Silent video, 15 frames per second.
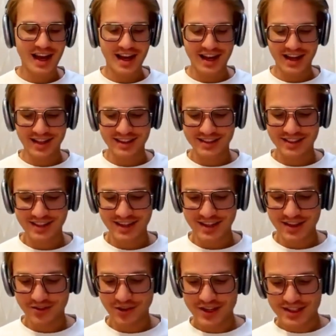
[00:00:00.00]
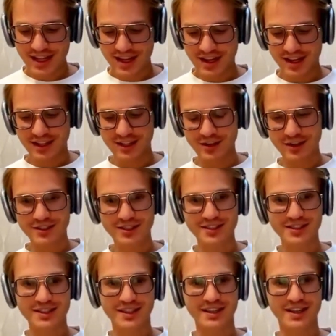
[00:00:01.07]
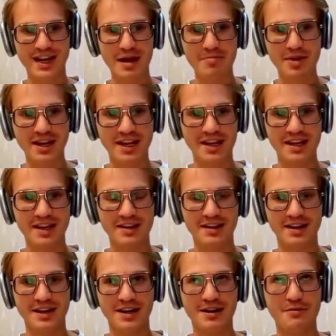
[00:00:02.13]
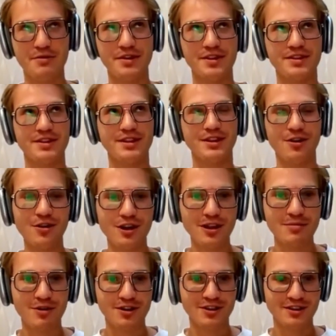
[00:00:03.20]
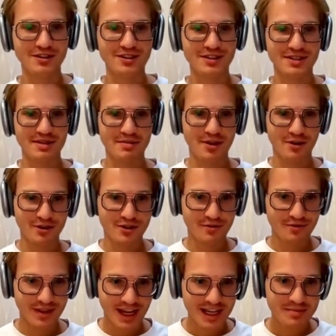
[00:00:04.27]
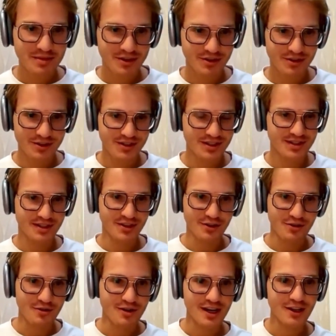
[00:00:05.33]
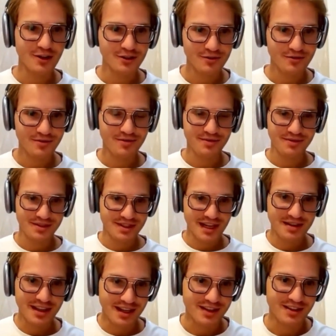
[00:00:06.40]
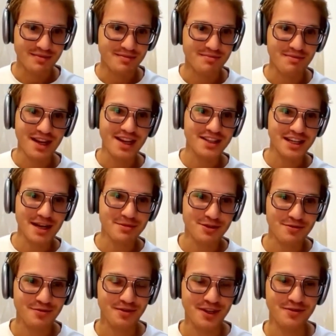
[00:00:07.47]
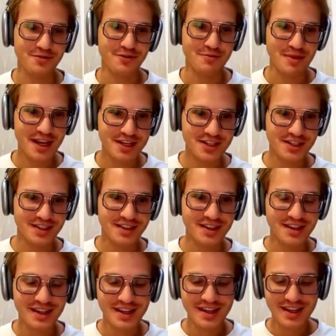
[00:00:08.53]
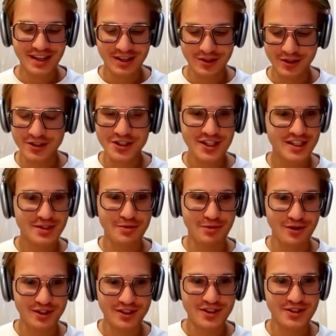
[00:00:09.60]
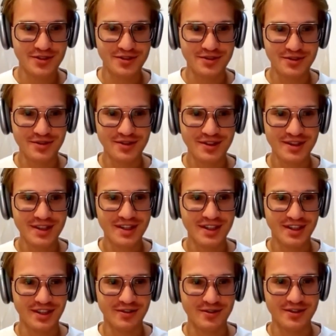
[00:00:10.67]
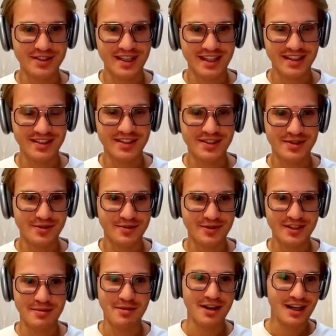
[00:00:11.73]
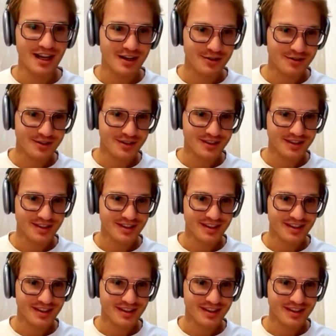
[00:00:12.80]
And there is like a lot happening with local models because of that, because, a lot of like many types of information, you don't just want to, send to some cloud.